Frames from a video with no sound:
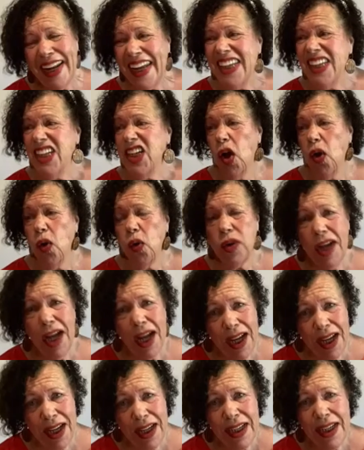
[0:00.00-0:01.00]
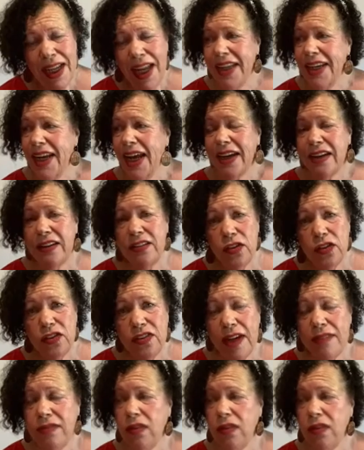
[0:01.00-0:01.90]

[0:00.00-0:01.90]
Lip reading: And yoga and exercise.